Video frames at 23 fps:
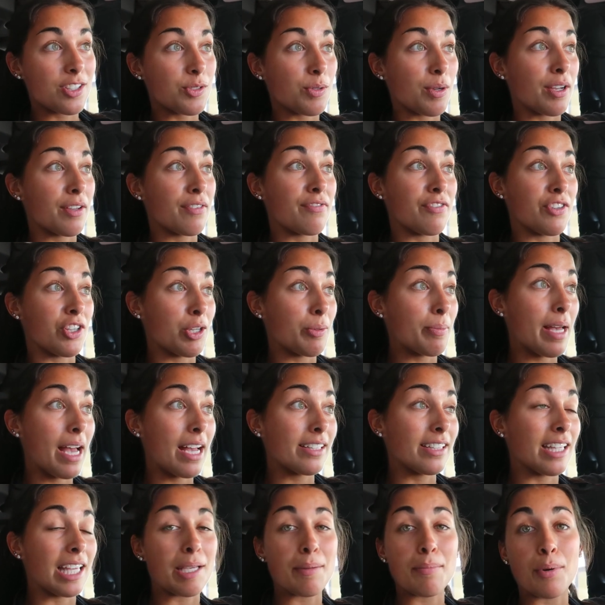so I feel
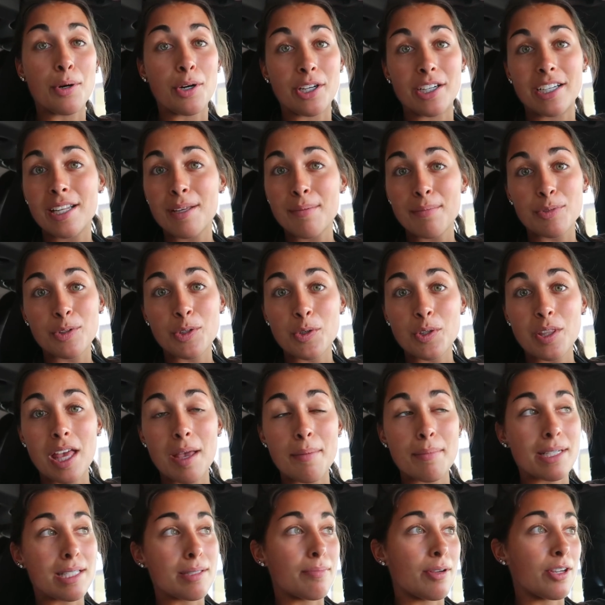bad like putting him through
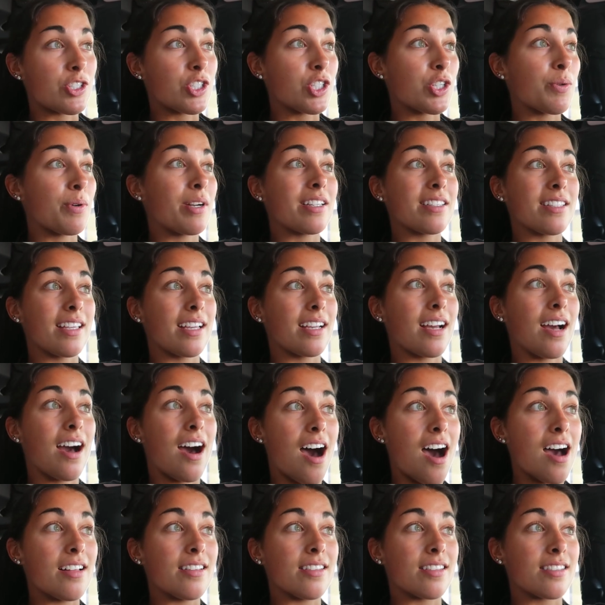them, especially when it's like
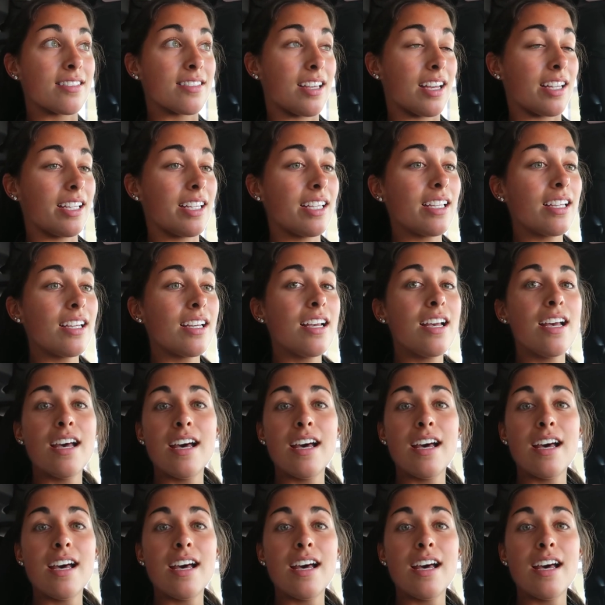hot and sunny.